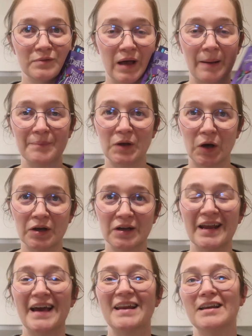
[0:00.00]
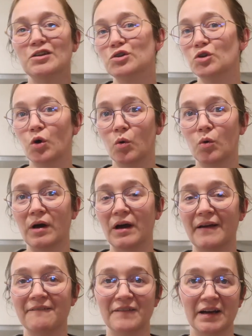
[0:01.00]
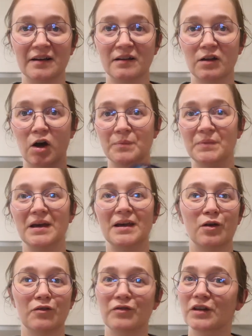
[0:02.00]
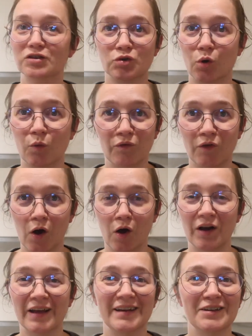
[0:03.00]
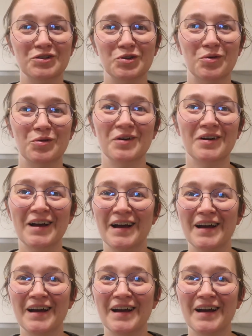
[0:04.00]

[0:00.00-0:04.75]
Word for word: I'm done and let you know a final update of this whole vlog and let you know